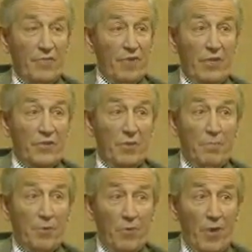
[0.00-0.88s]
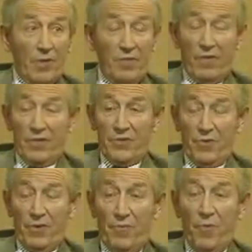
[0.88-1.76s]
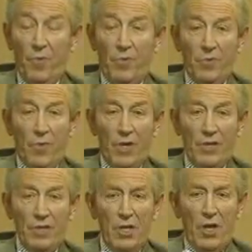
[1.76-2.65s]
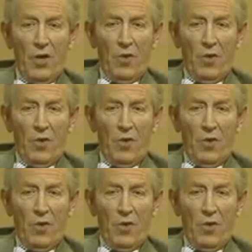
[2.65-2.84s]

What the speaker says: is a very simple one, a very straightforward one.